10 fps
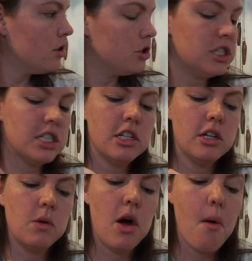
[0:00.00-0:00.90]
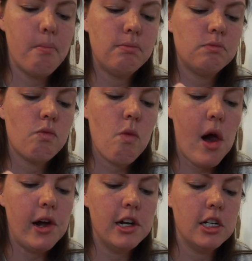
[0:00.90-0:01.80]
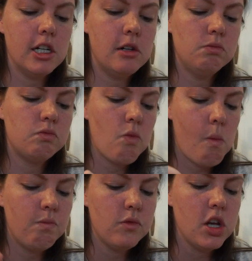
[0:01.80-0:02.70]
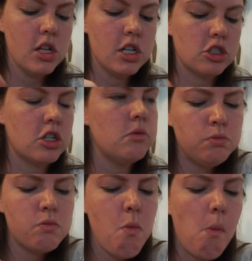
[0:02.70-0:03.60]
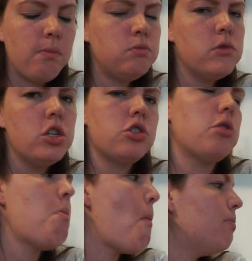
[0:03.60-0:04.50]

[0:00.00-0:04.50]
she's eating it well. And I think it's good. It's good.